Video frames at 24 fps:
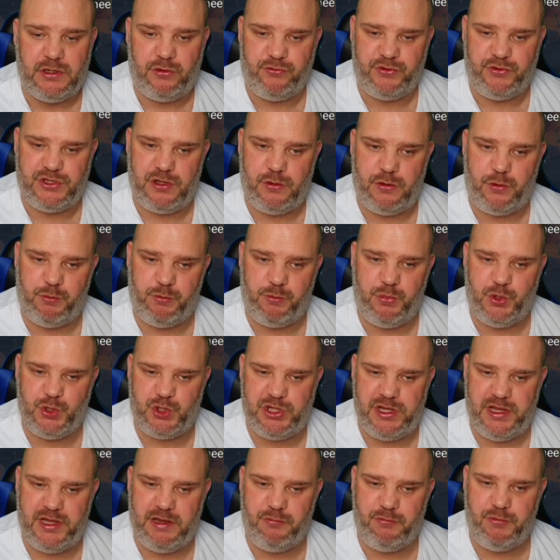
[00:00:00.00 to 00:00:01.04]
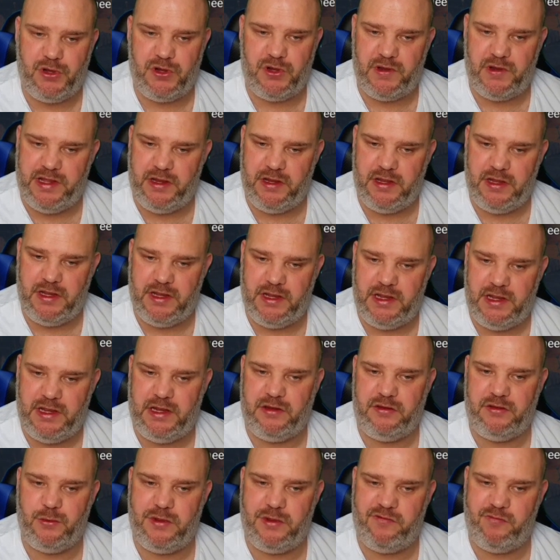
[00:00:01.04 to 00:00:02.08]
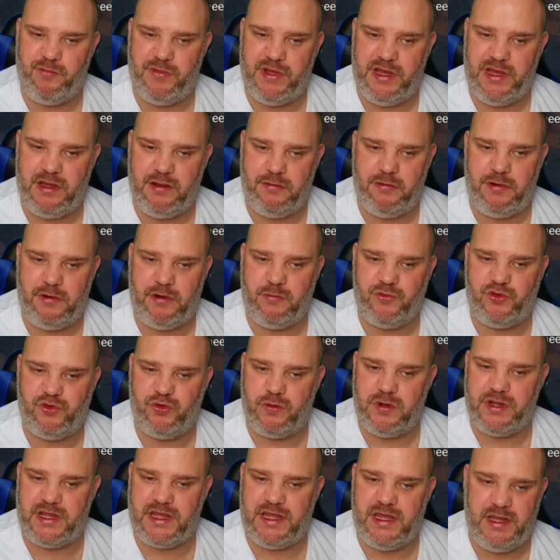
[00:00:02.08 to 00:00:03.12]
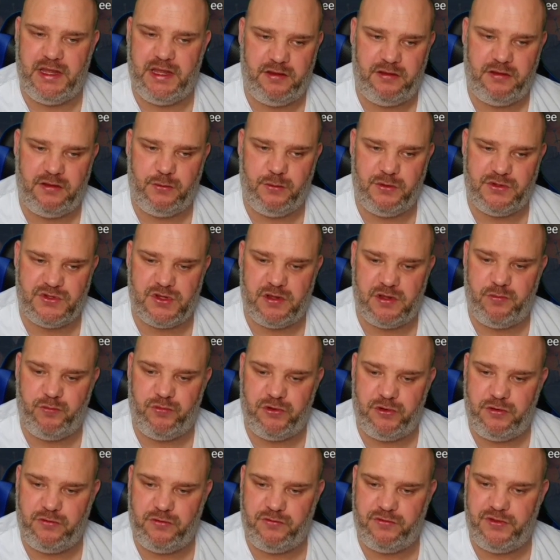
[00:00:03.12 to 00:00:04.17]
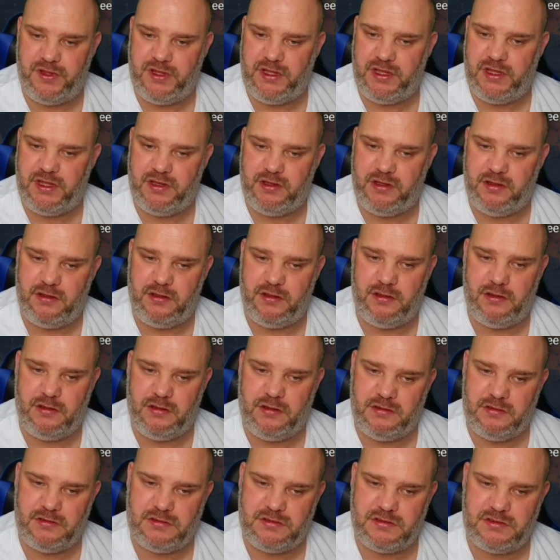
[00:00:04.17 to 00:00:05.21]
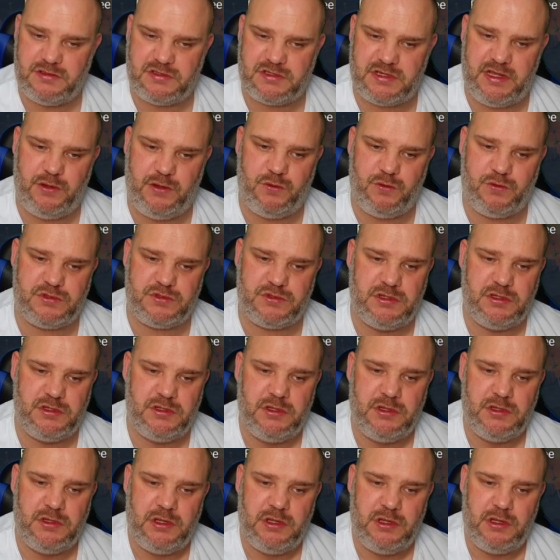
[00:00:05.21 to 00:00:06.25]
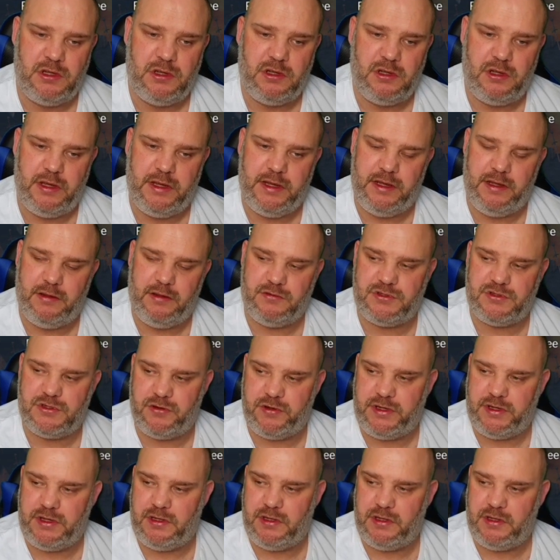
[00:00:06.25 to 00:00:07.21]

Obviously I want to push it up higher and do even better, and I'm sure I can do as I improve the skills. As